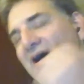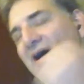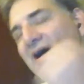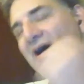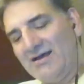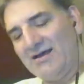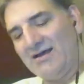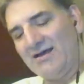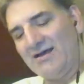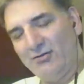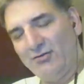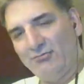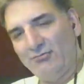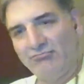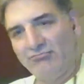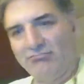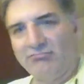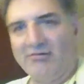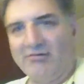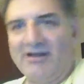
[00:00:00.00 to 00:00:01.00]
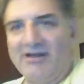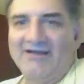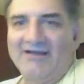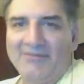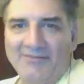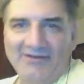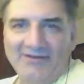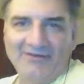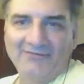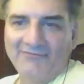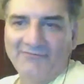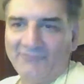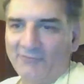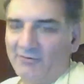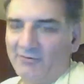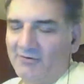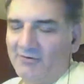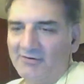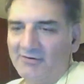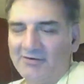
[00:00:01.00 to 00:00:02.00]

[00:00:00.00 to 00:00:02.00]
I recommend 4.